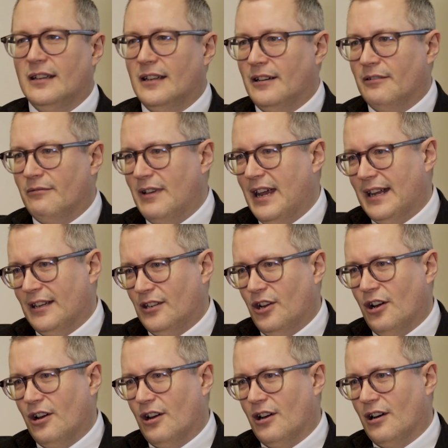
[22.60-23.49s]
A red
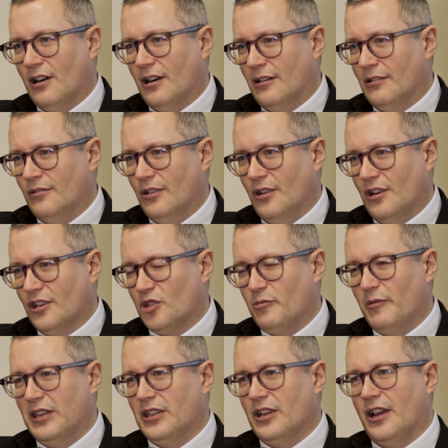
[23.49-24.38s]
car knocks
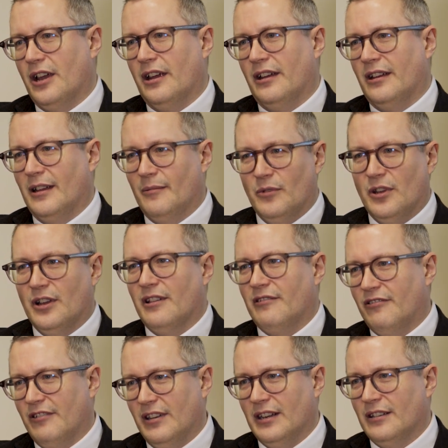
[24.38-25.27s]
me down, I'm now
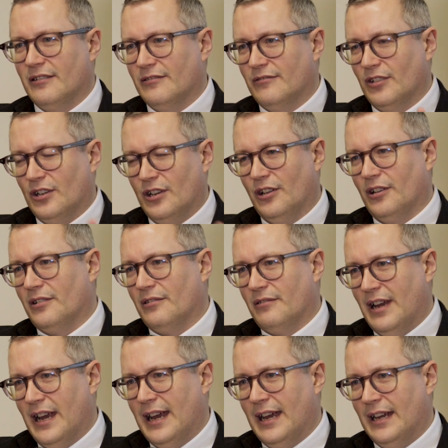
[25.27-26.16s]
afraid of the colour
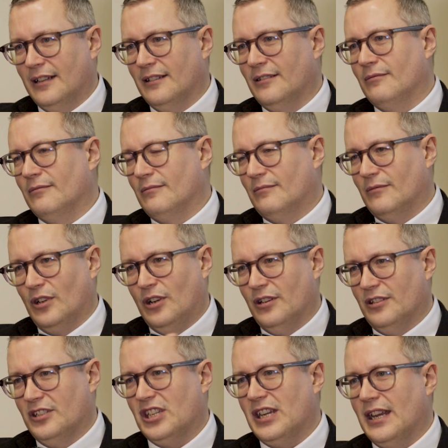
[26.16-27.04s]
red,
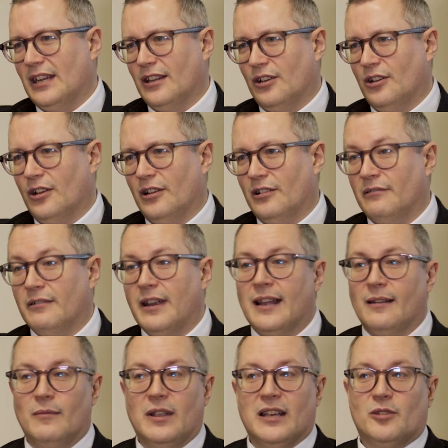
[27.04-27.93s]
and seeing the colour
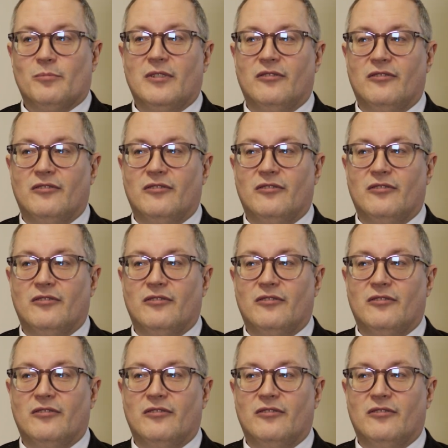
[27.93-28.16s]
red makes me